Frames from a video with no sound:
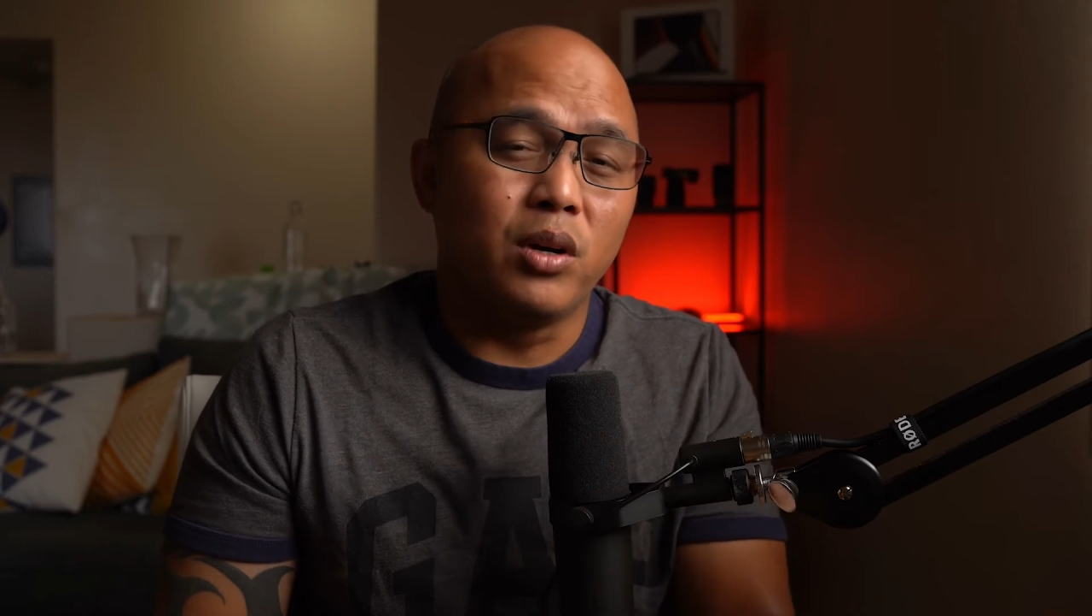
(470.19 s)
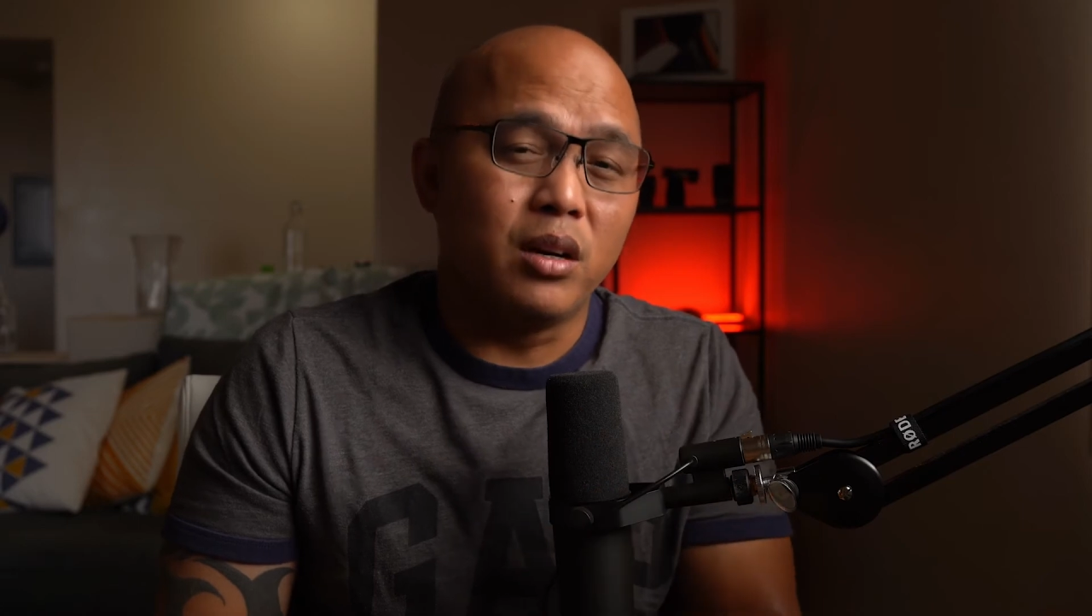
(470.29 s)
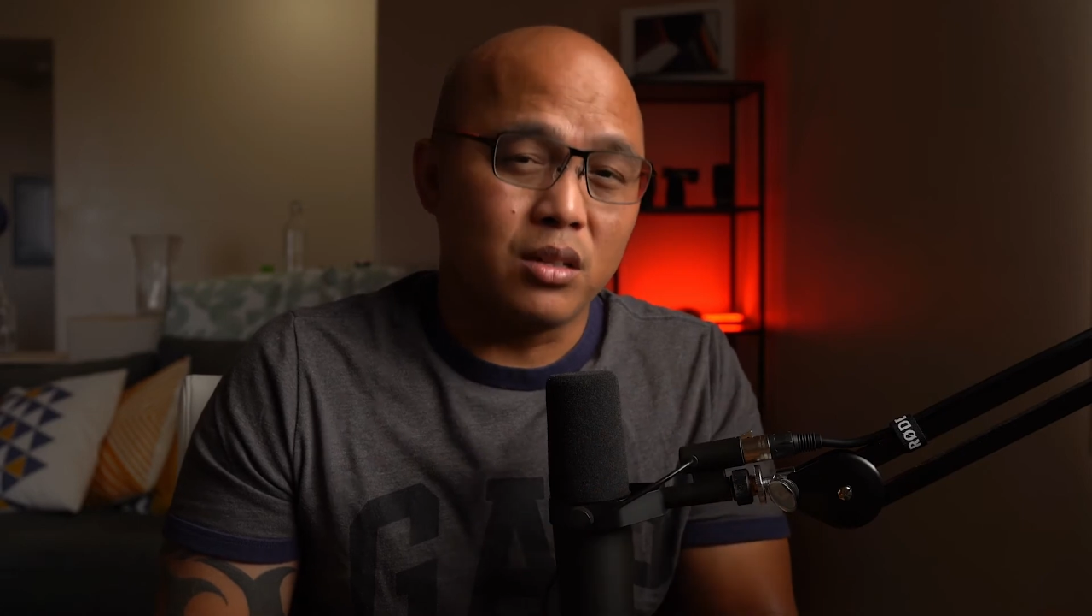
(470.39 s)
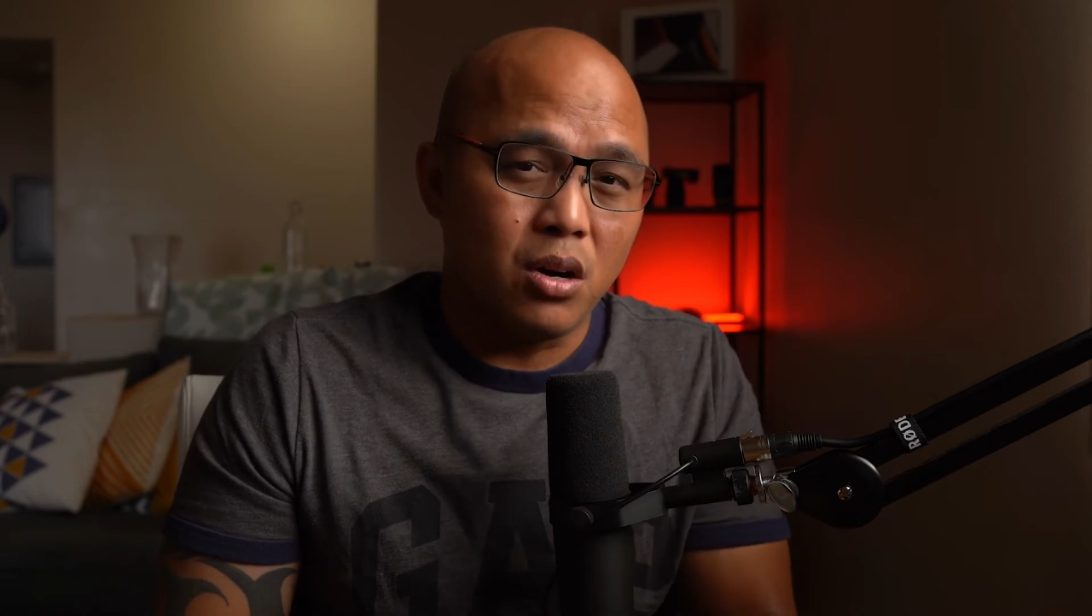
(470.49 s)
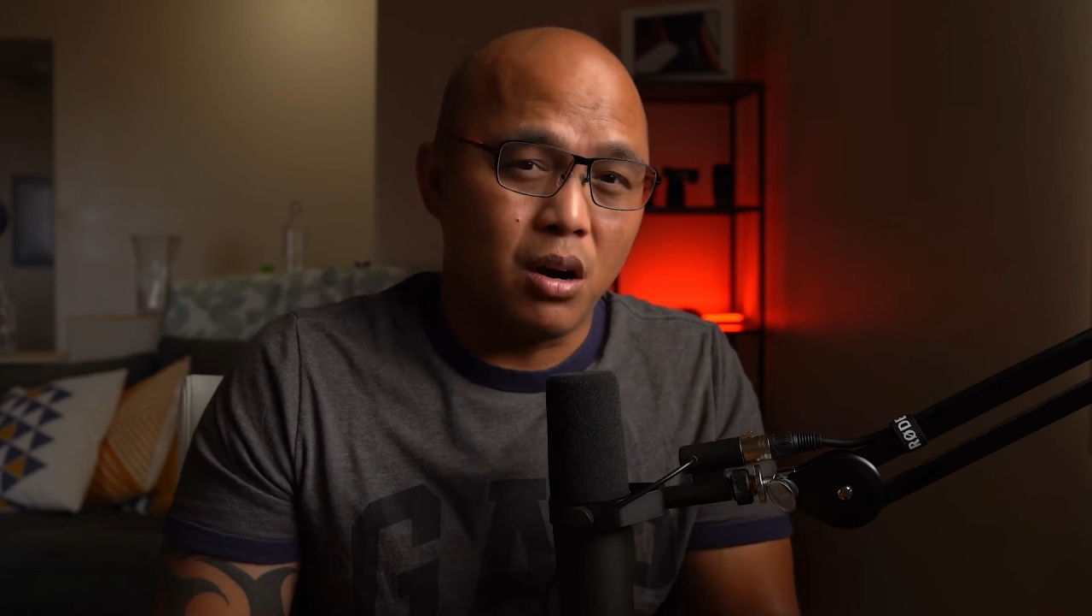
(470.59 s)
going to
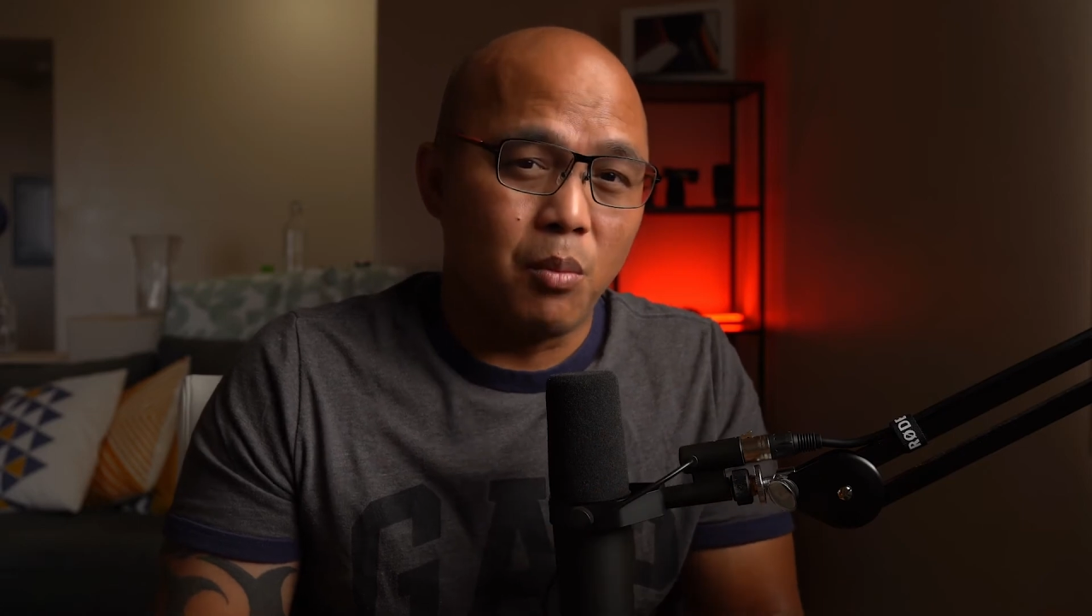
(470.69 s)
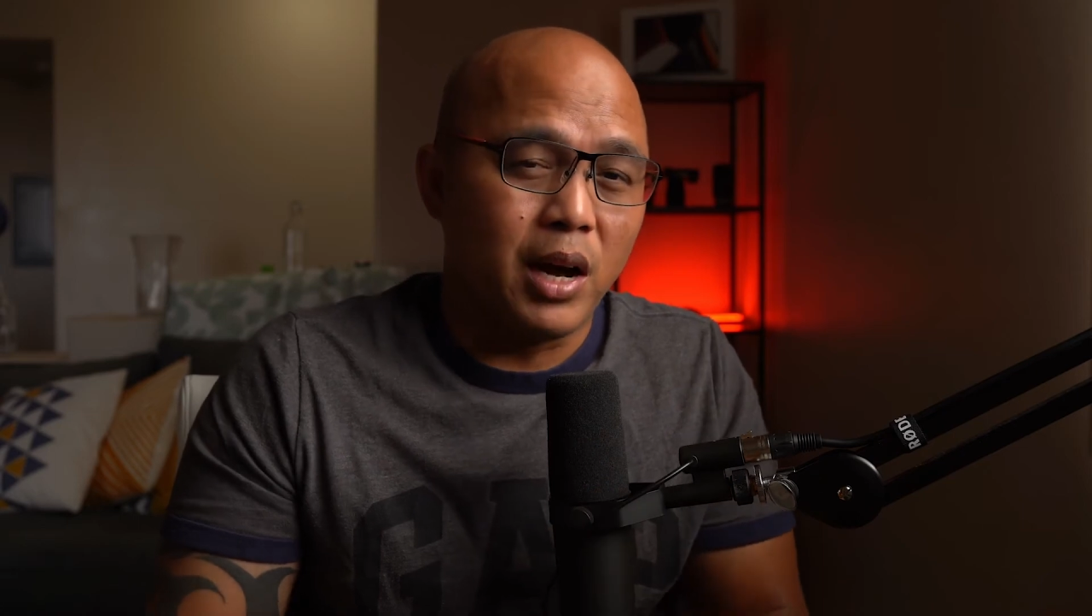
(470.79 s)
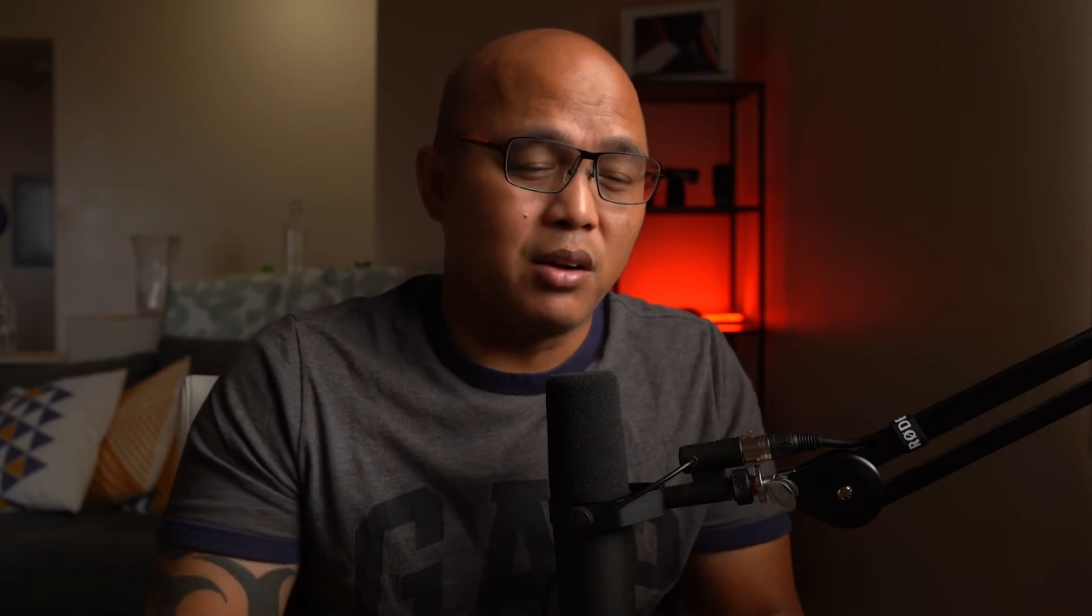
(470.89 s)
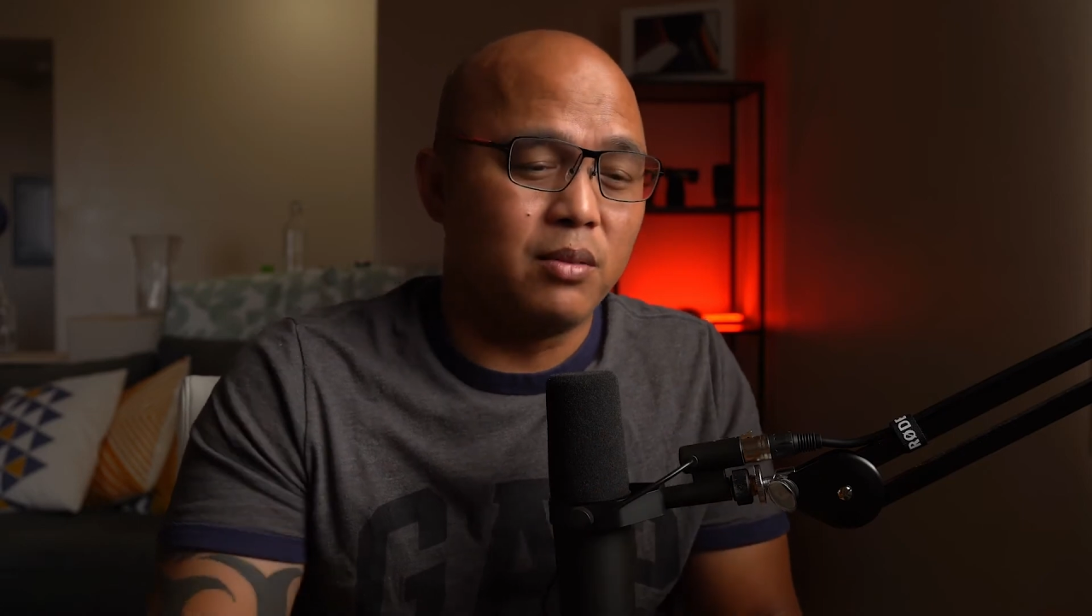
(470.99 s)
talk about.